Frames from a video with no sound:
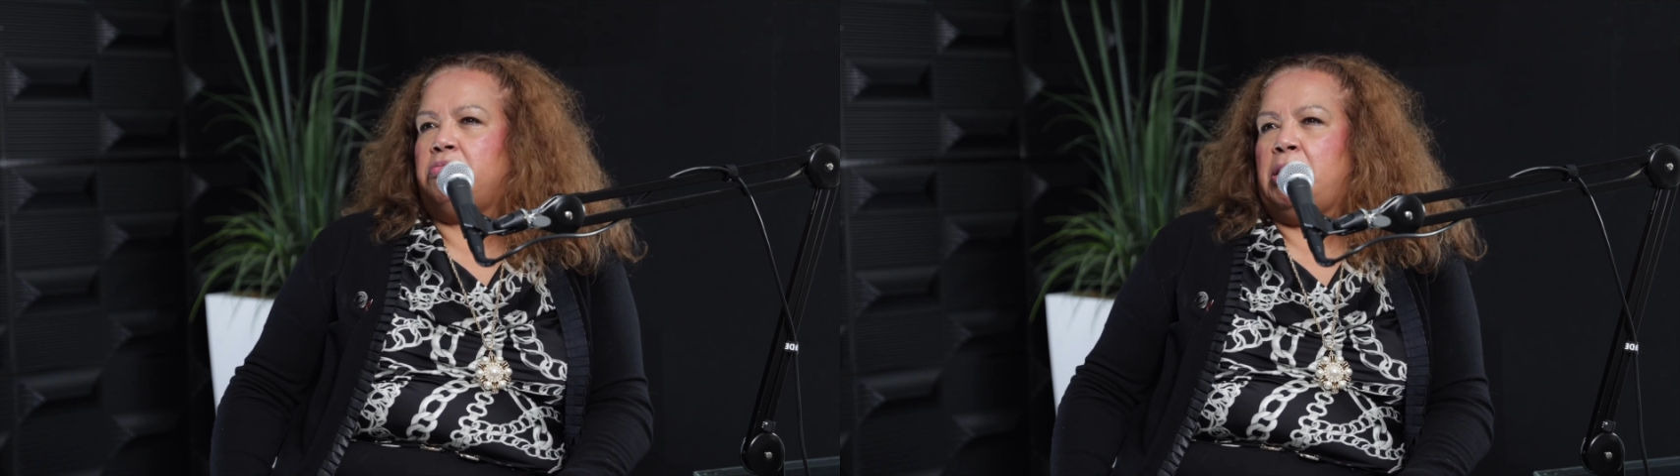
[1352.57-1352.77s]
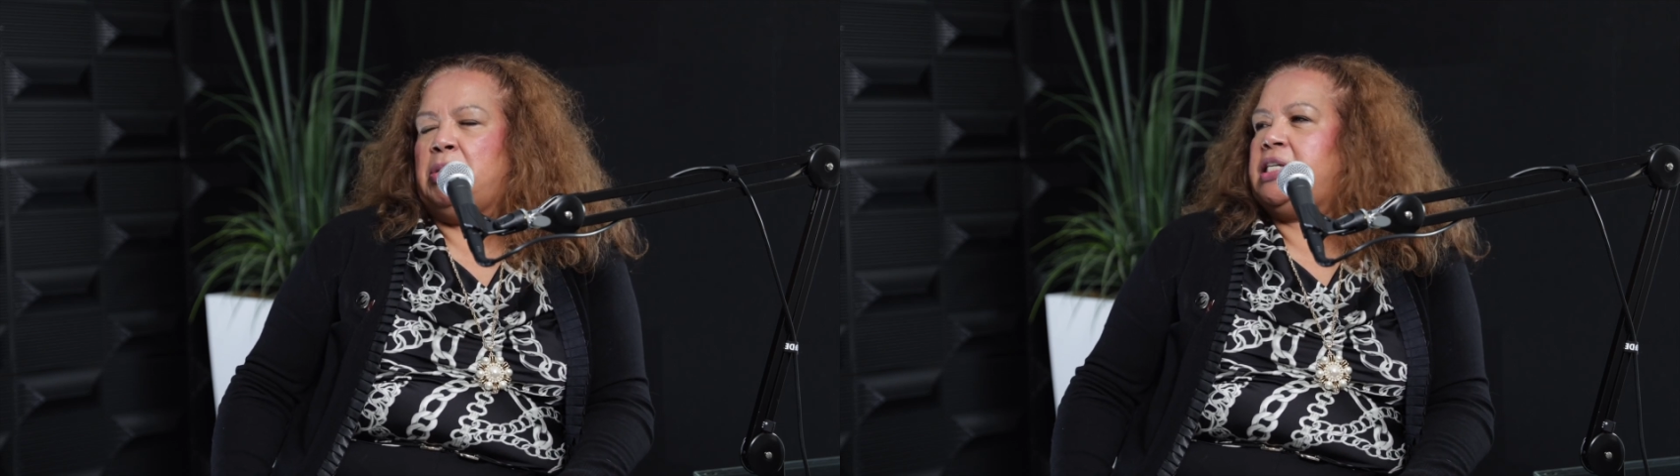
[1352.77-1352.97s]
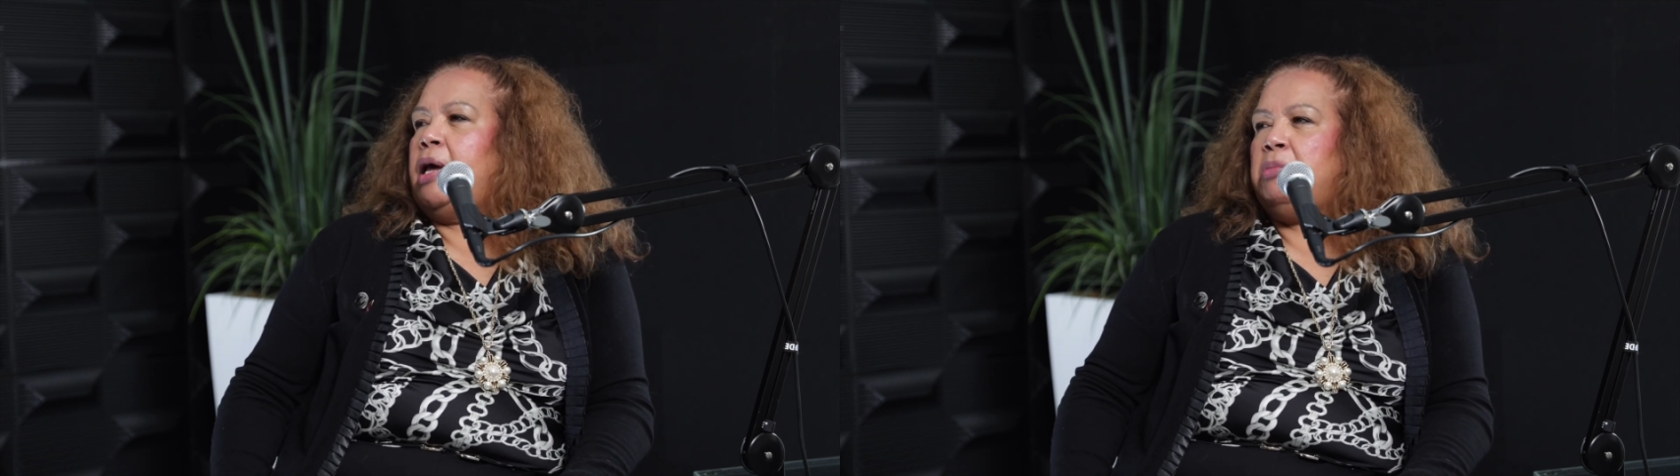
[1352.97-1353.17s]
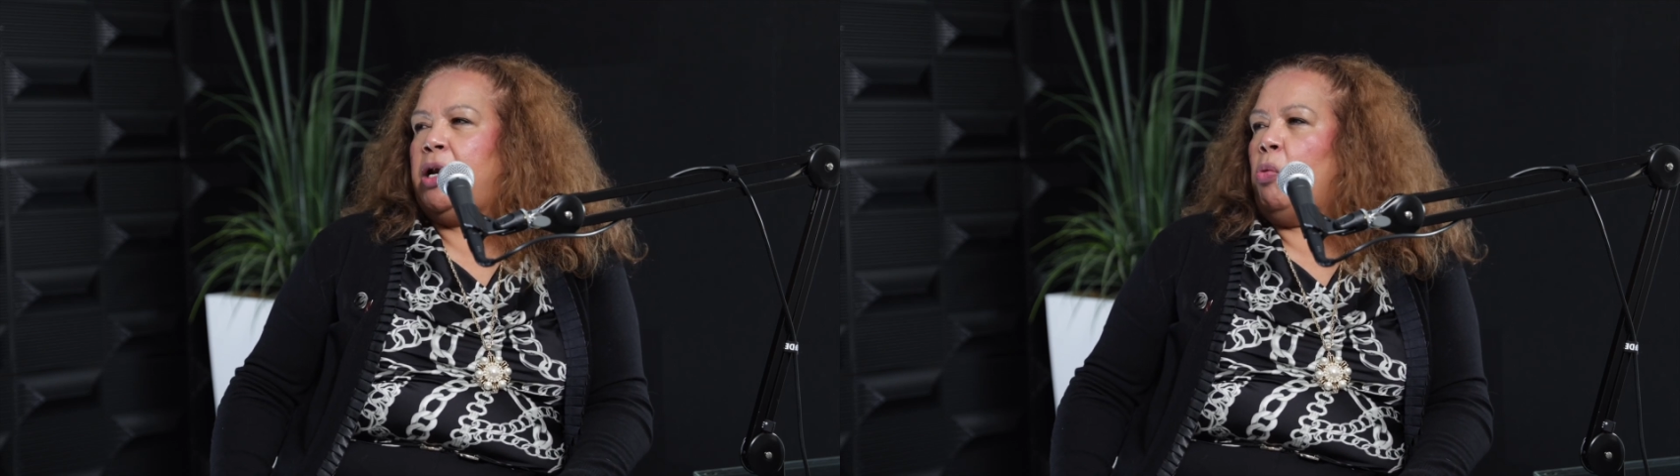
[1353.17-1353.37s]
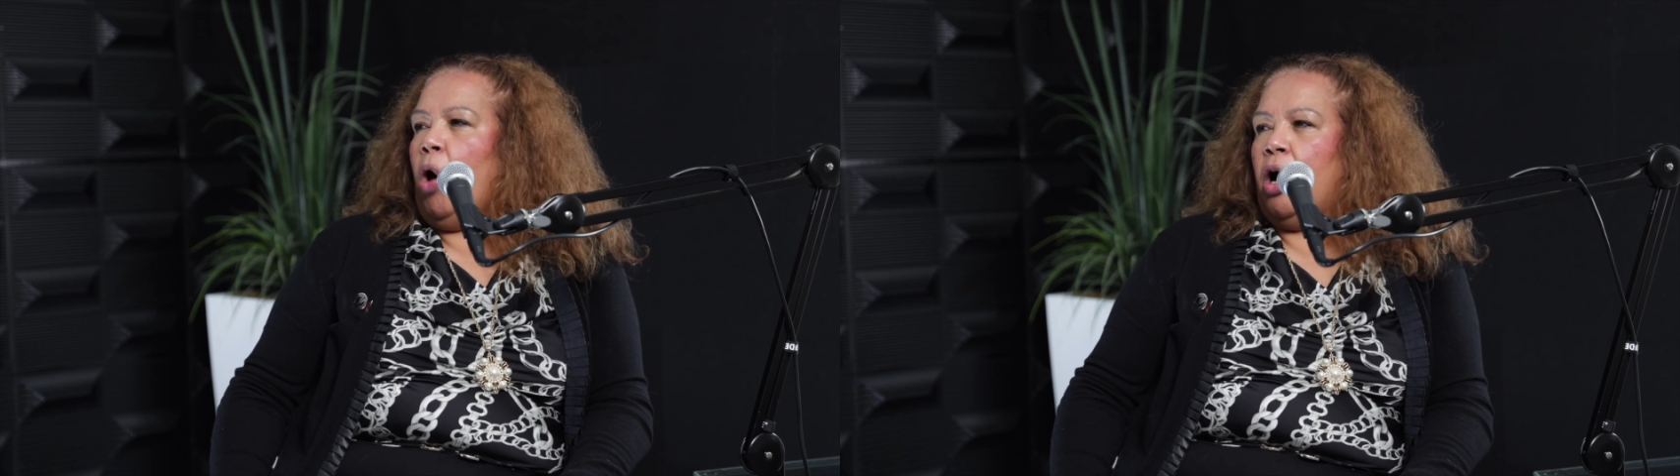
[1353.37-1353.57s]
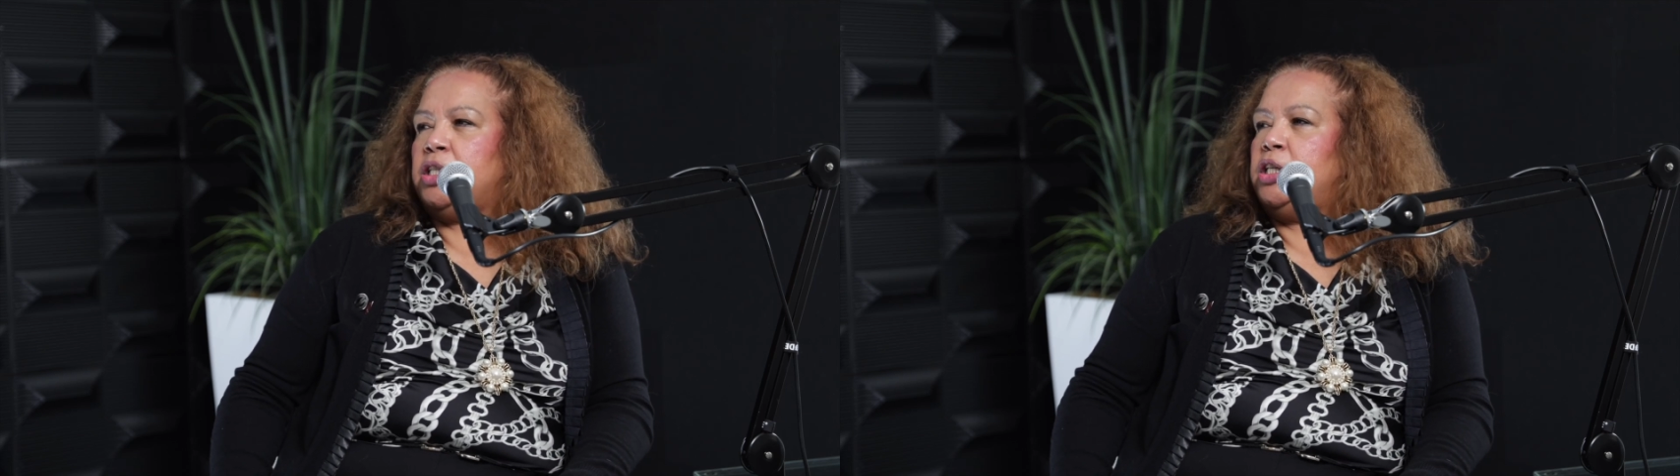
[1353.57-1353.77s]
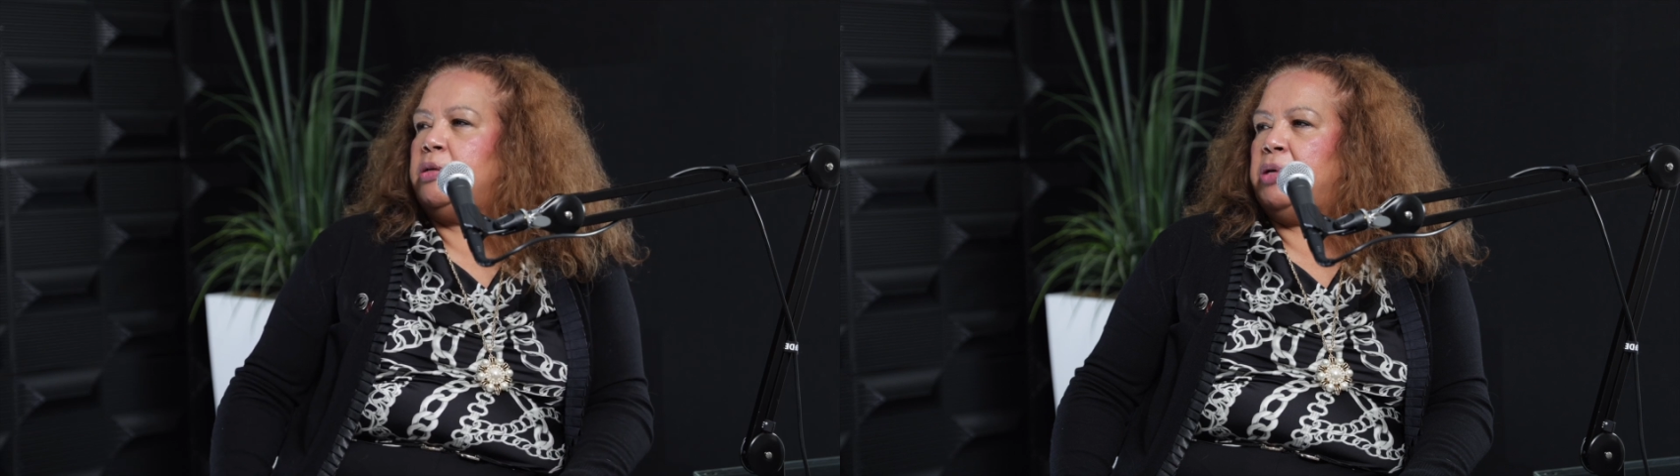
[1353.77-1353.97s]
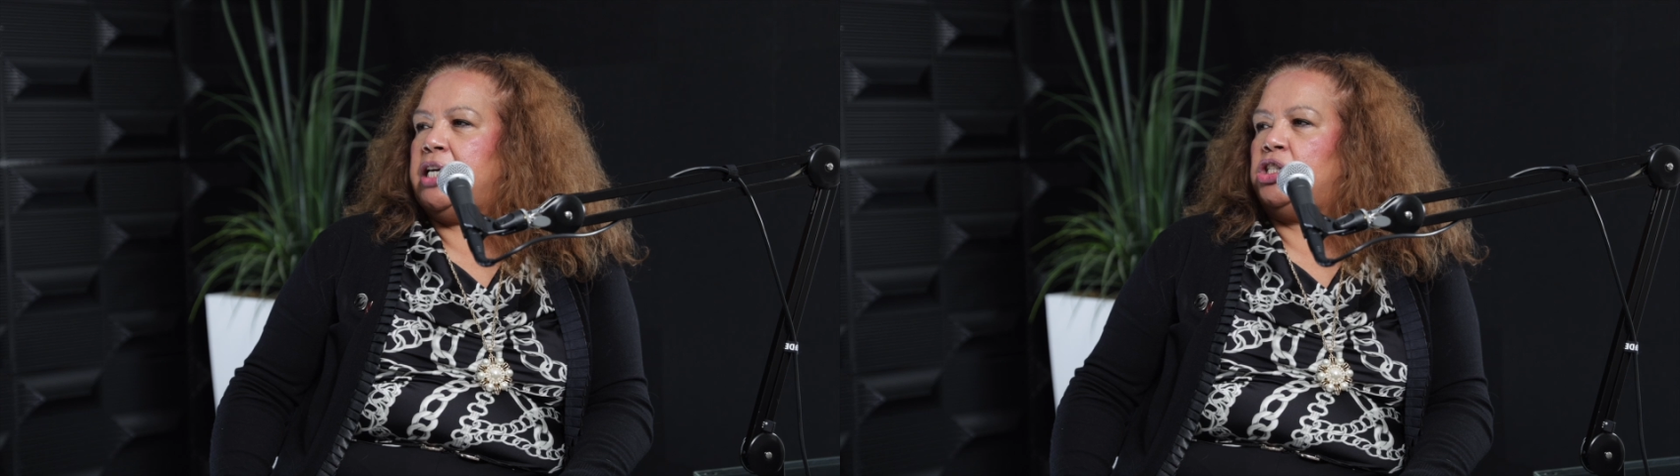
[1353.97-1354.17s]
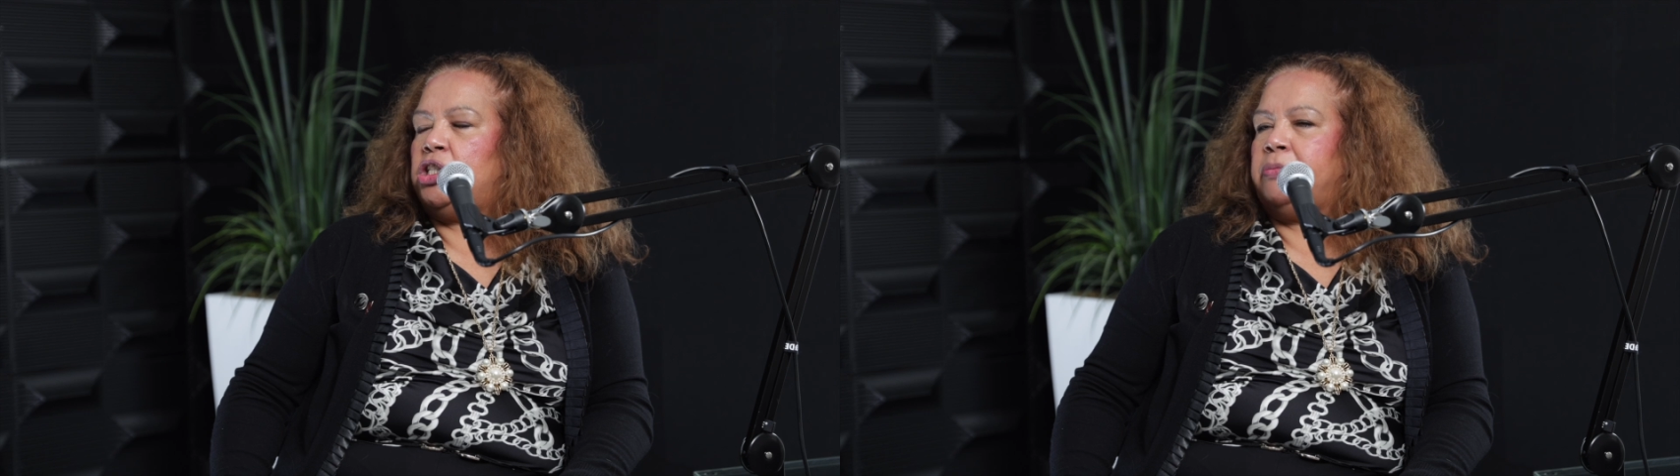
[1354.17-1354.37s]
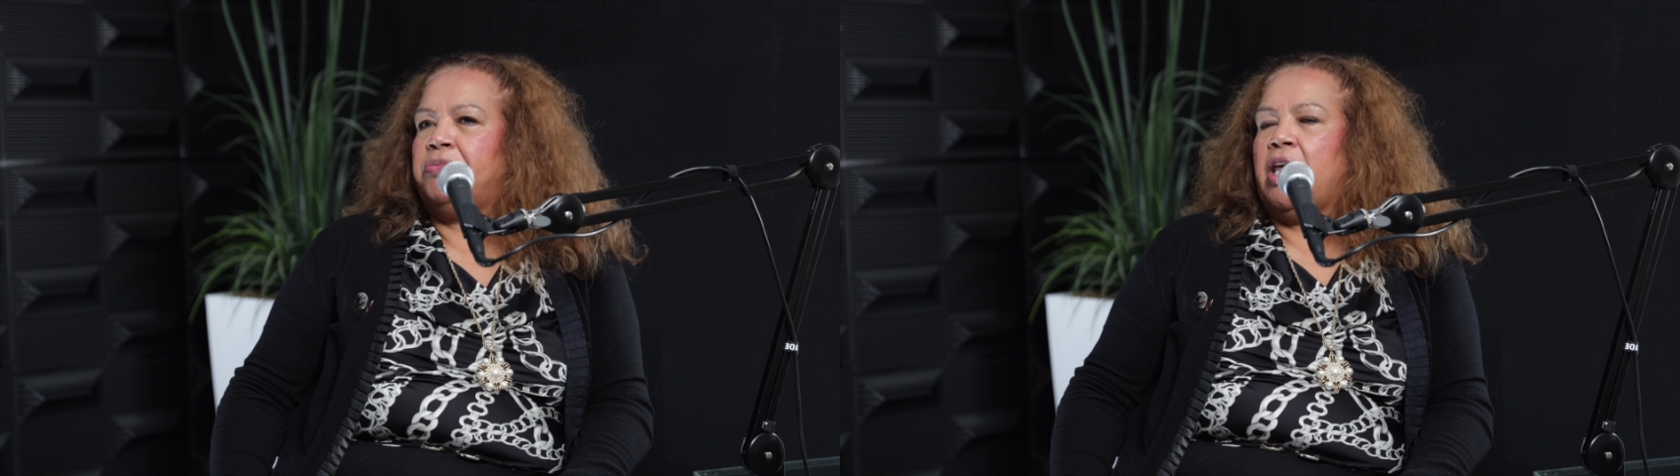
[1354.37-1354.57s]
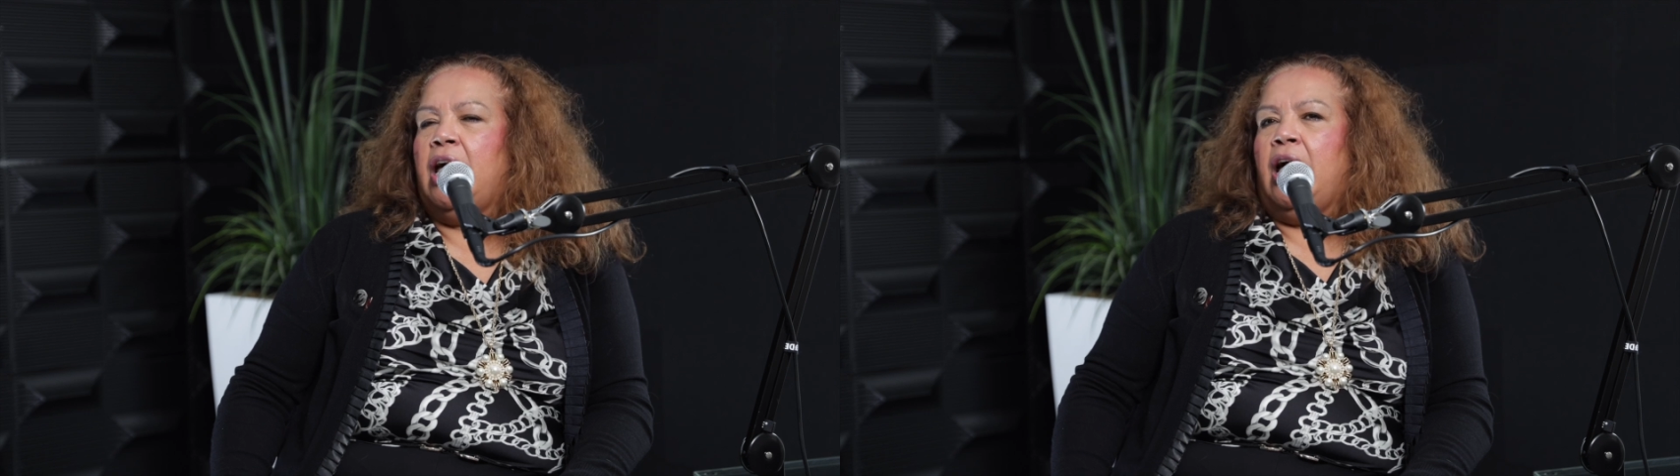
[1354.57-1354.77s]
maybe 10-minute walk to the beach. Mm-hmm.